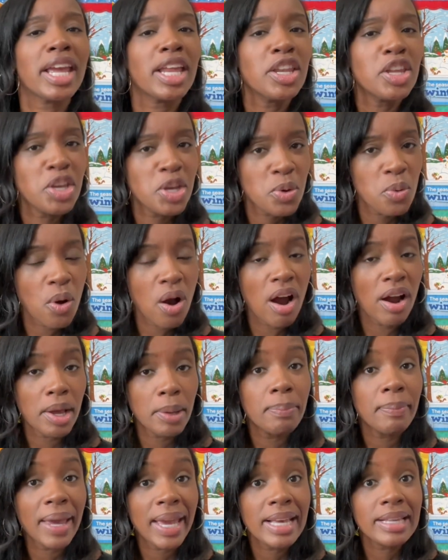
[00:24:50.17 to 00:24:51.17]
and you are
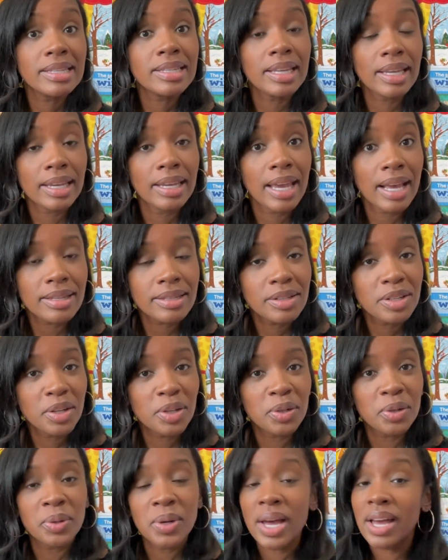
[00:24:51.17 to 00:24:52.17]
amazing. Yes,
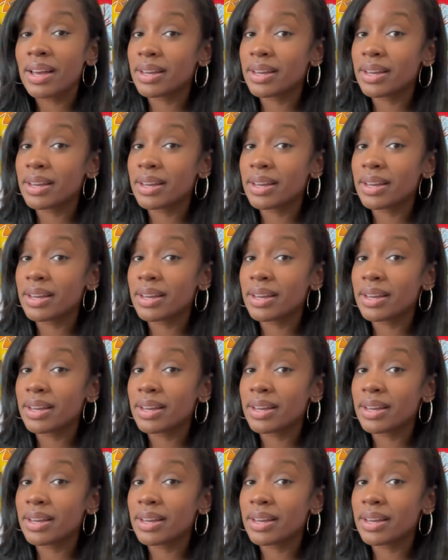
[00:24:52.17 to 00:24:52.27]
you.